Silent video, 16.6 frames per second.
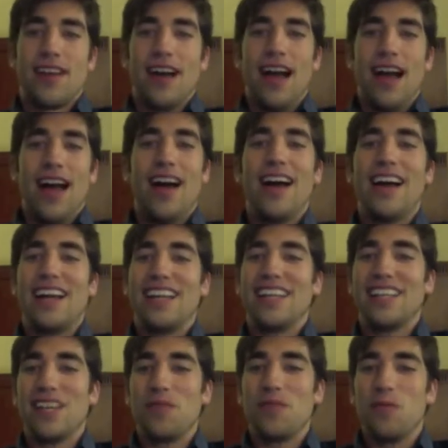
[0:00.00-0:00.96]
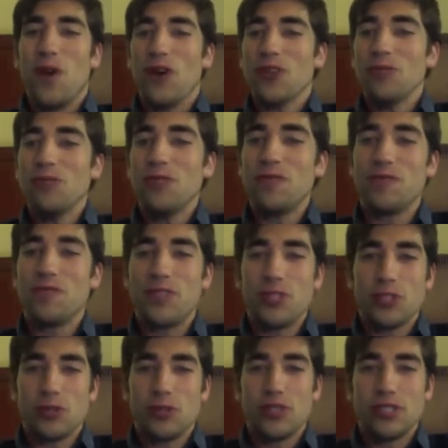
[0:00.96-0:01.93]
Hi, and welcome to
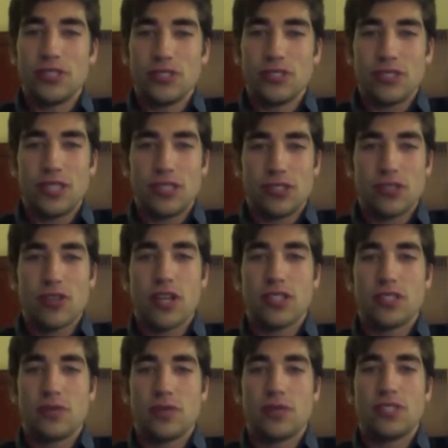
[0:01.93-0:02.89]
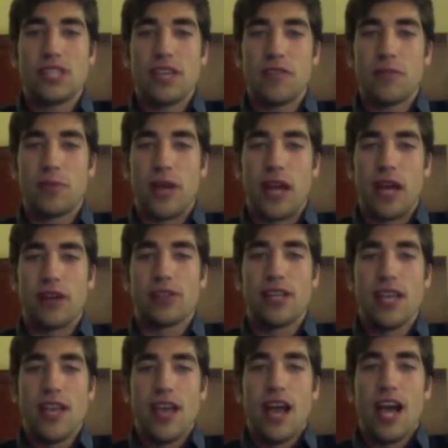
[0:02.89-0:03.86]
Virtual Instruction with David Brown.
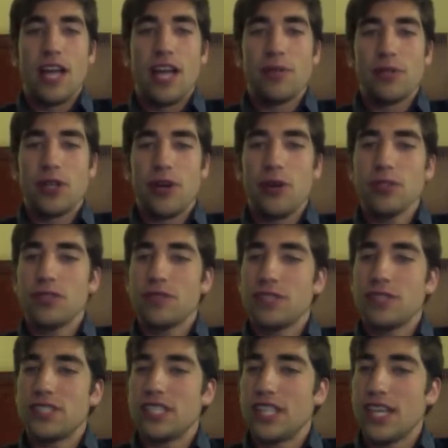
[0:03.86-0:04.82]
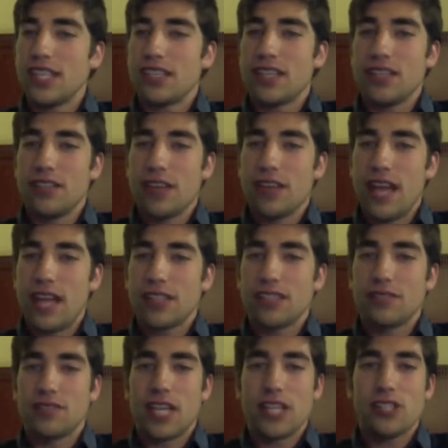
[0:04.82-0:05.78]
I am your host for today's
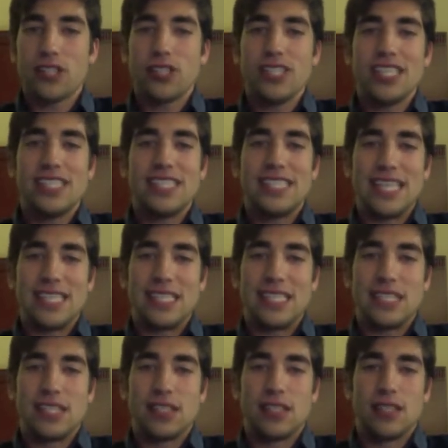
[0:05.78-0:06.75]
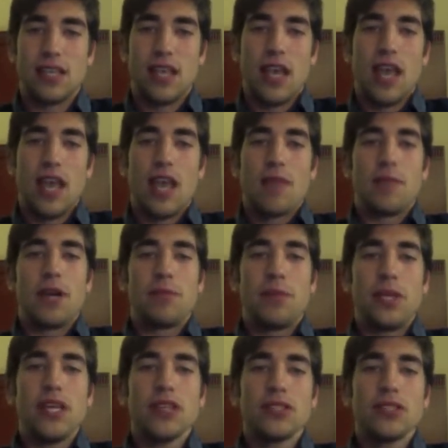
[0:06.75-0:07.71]
interactive lecture in Census. My
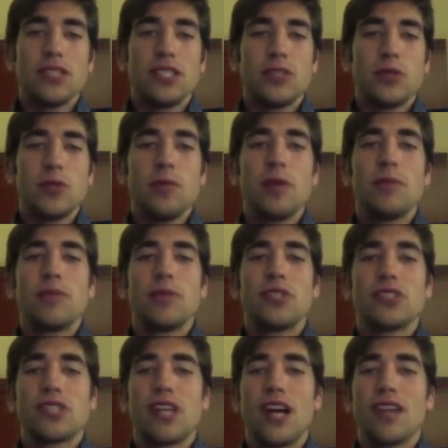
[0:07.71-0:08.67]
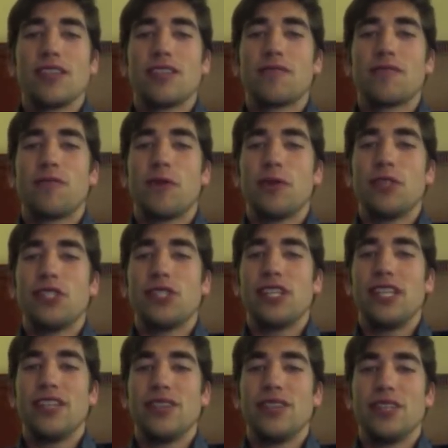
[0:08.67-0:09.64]
PLC group members and I look forward to
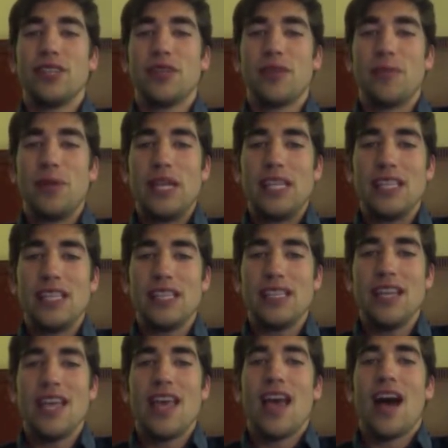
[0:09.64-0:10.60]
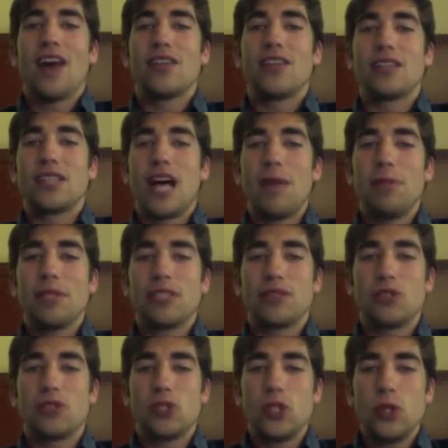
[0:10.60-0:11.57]
hearing your opinion on the topic
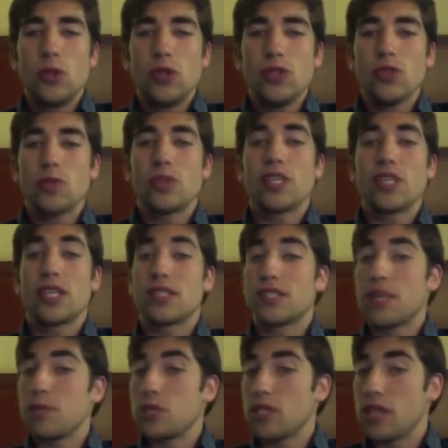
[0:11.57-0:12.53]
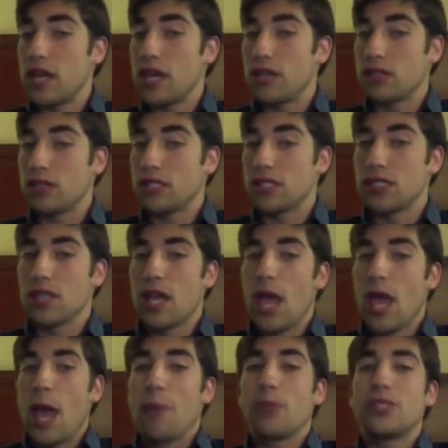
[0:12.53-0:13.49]
of students with exceptionalities,
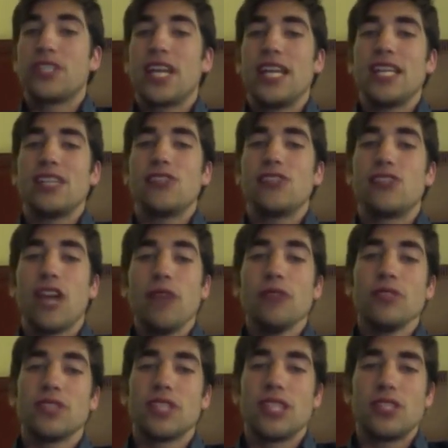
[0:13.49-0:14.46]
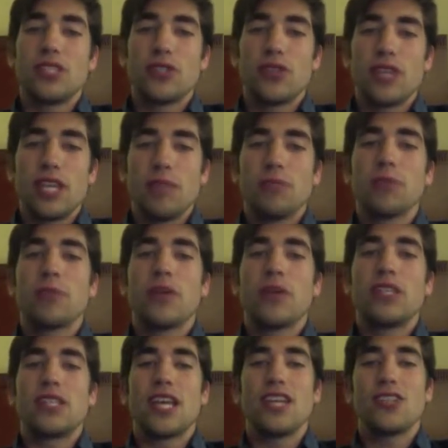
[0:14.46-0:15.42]
pertaining generally to the
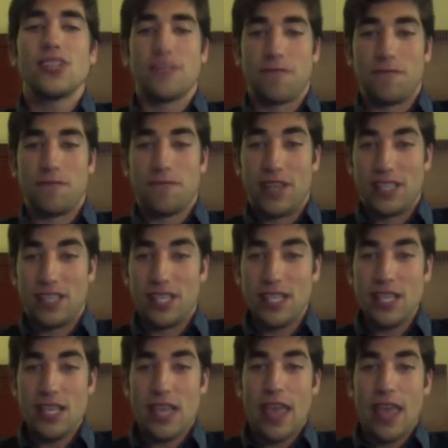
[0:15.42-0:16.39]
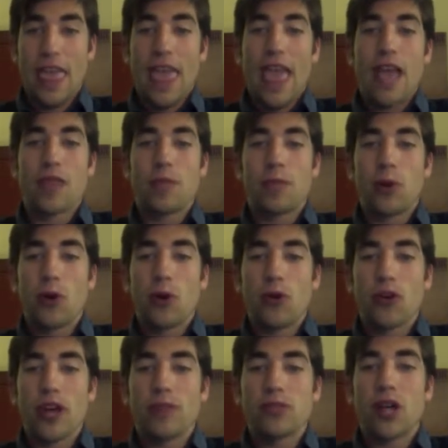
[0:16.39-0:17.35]
implementation of funding and the
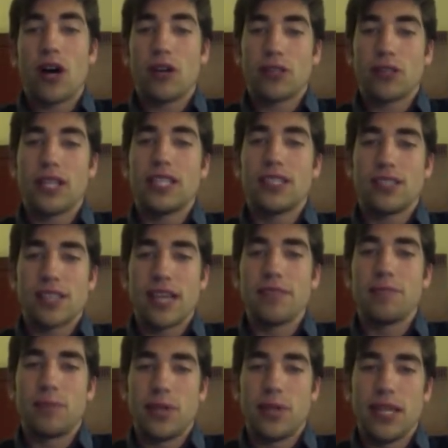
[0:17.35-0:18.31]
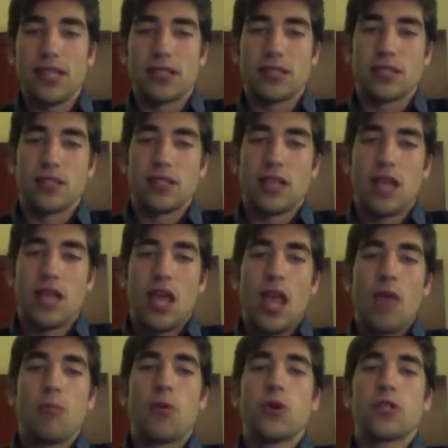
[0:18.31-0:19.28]
programs already set in place.
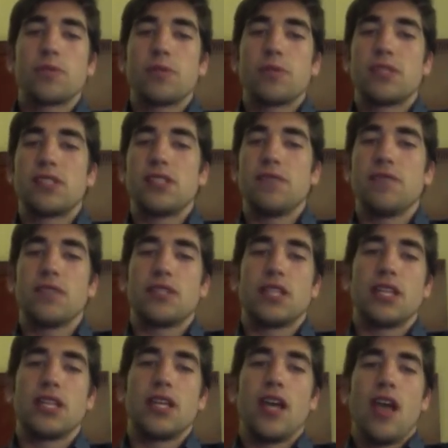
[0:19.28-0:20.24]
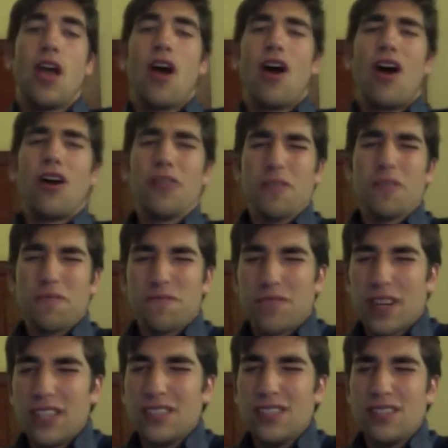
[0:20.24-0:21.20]
More specifically, are the
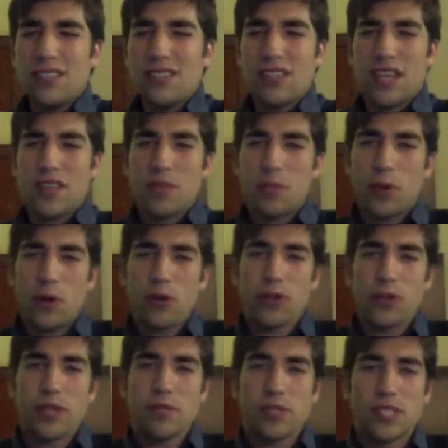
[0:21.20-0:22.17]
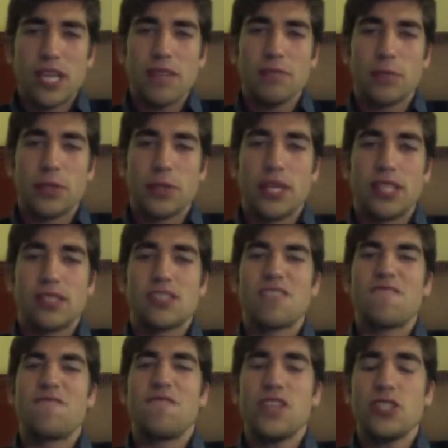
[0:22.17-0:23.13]
funds and the programs set in place
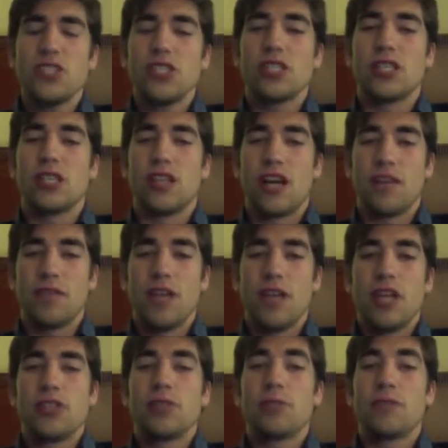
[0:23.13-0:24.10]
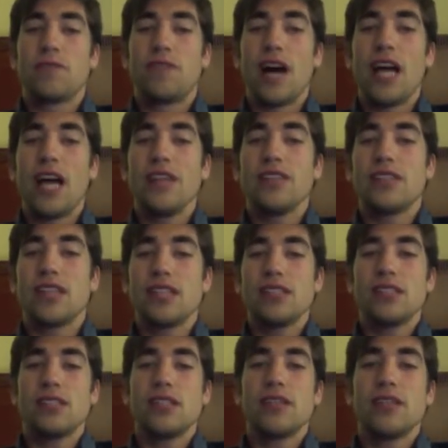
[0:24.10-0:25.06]
sufficient enough to provide the
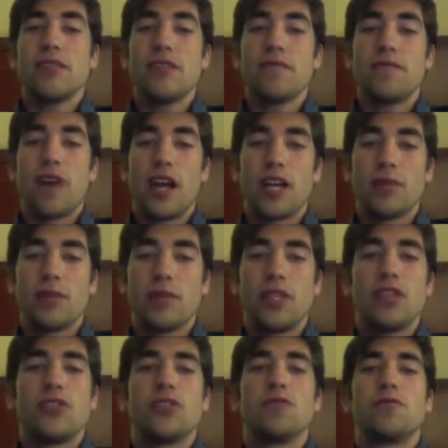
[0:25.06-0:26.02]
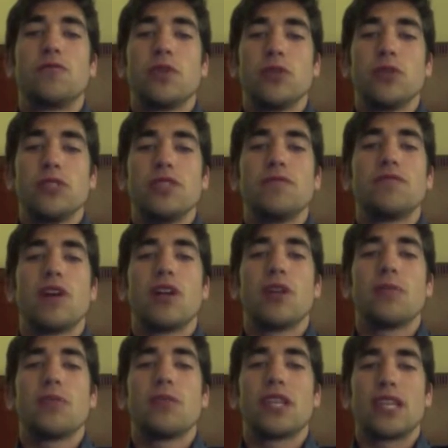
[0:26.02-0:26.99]
necessary environment to fully
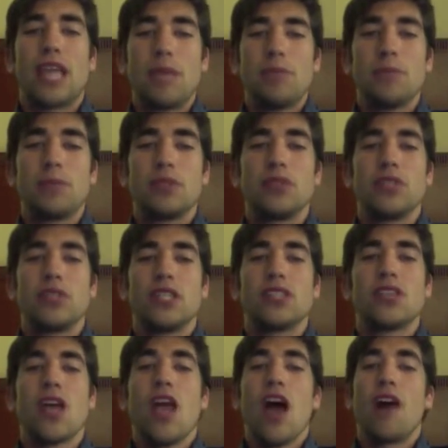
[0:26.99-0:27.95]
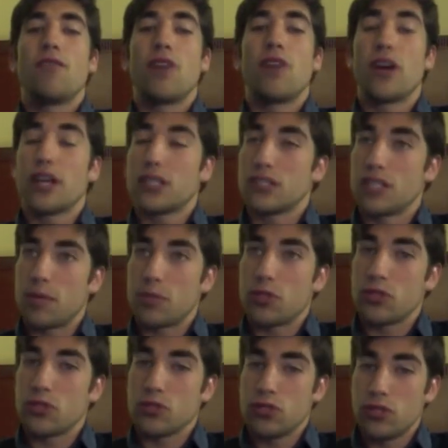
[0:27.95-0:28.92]
develop the capabilities of our
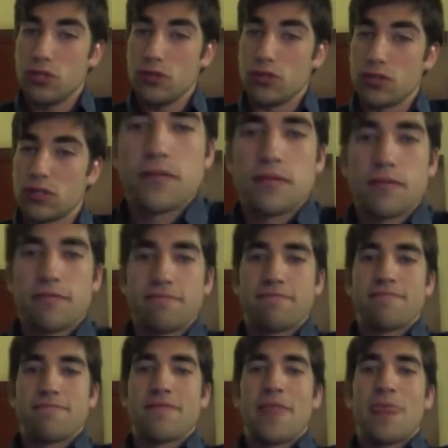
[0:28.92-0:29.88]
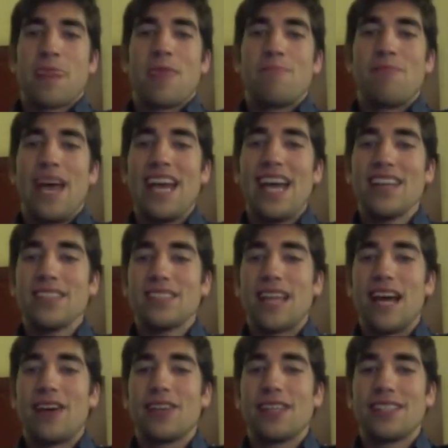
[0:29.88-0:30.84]
exceptional students? Passed
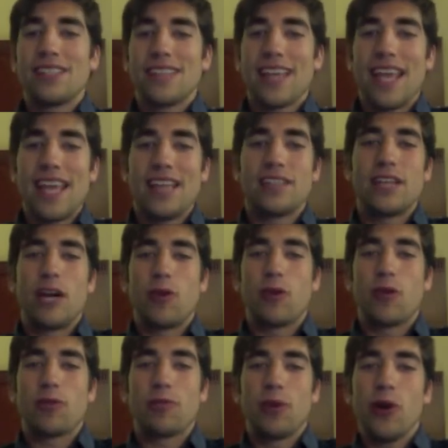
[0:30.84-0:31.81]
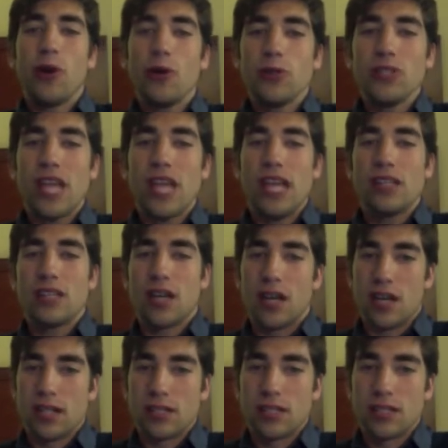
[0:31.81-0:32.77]
out is a handout with pros and
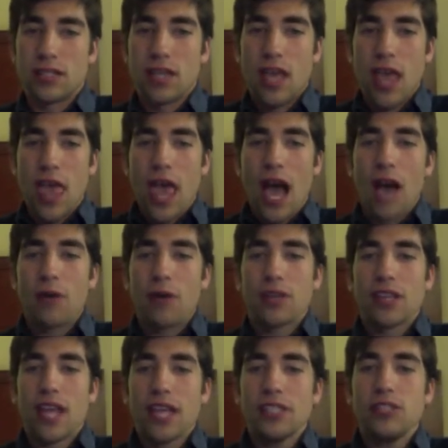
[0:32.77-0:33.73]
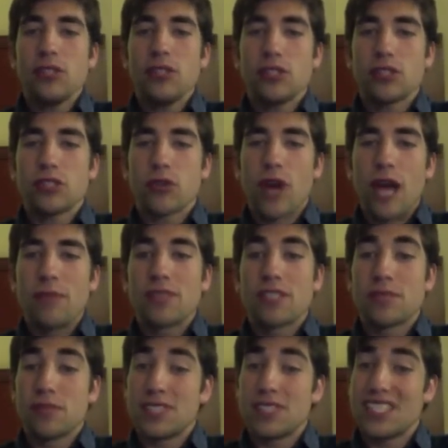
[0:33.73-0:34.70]
cons. I would like to describe
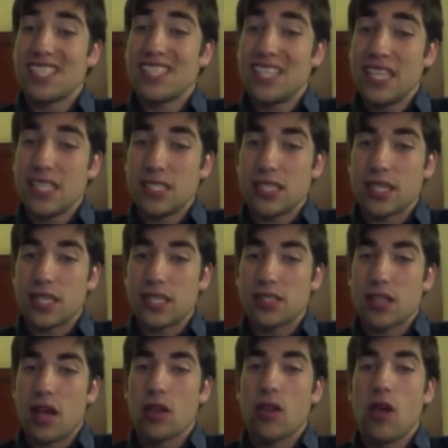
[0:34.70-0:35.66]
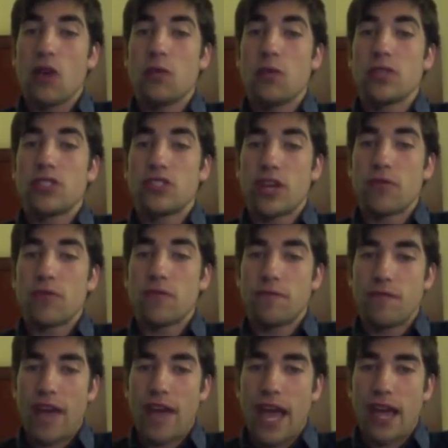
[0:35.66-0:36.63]
some statistics along with general
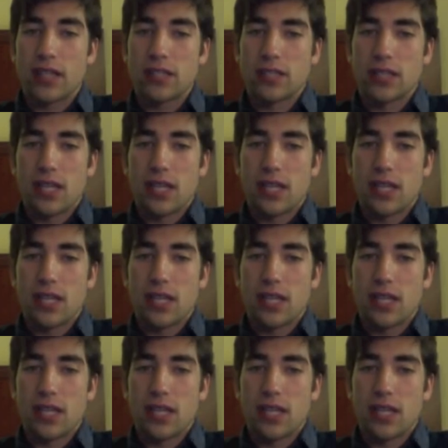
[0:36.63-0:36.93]
facts.